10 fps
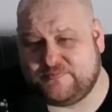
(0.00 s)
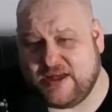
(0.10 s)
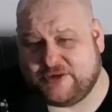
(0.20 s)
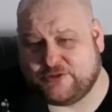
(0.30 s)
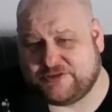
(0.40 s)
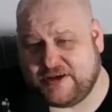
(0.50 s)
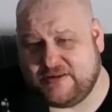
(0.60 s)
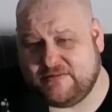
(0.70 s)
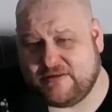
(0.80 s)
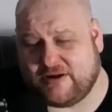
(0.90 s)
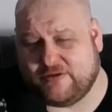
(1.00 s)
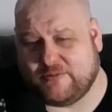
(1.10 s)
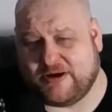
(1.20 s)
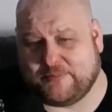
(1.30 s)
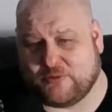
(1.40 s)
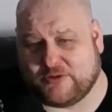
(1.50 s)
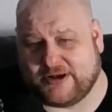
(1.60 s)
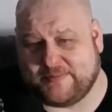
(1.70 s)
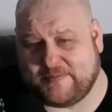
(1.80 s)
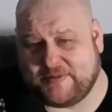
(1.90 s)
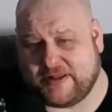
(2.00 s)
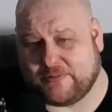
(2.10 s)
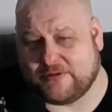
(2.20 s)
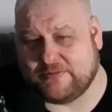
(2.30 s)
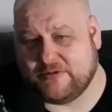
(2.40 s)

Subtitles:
Interesting. I don't know why he broke it up. I mean, they were